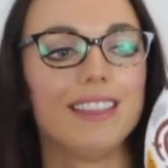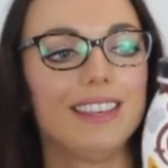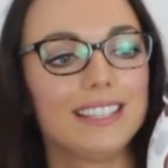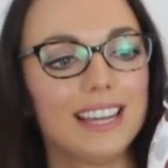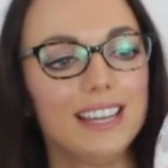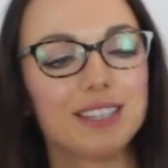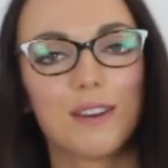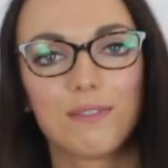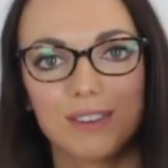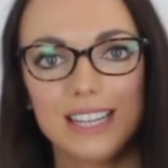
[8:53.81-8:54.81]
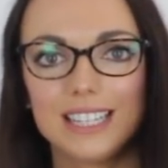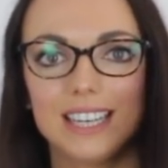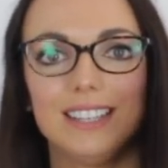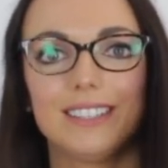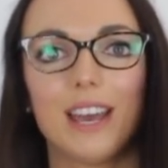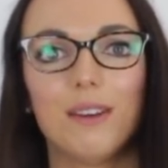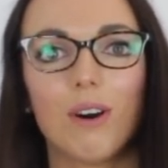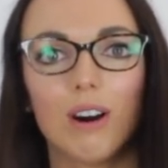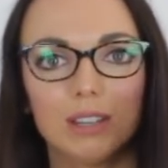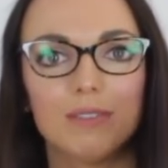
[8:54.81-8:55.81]
This is a Frijj,
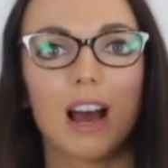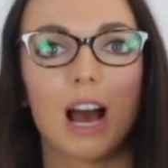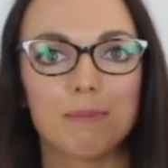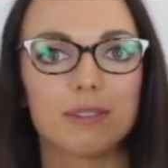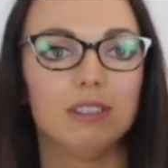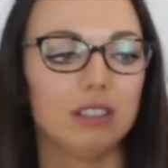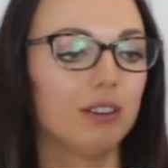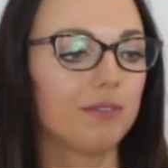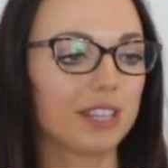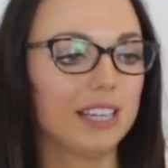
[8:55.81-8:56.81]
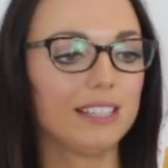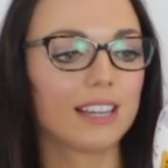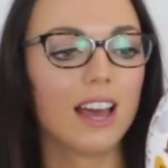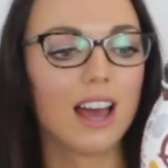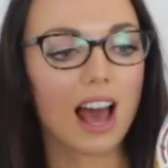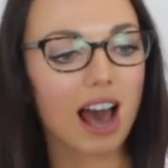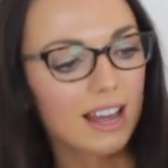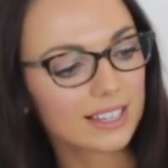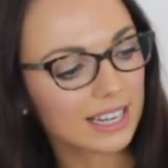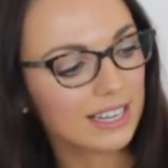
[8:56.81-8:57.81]
so Oliver absolutely loves these,
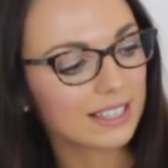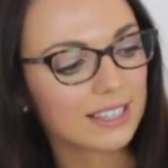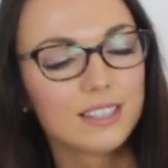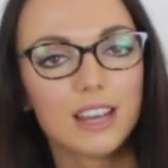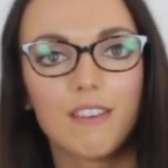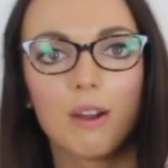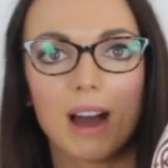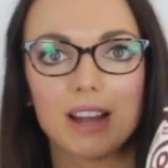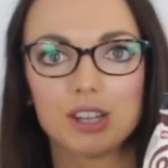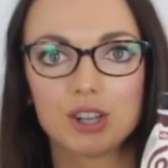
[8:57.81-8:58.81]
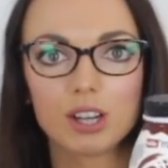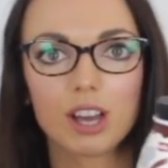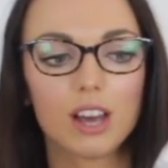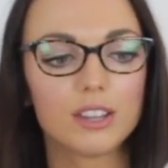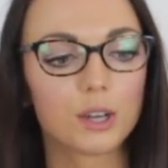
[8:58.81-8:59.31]
and it's 0 added sugar.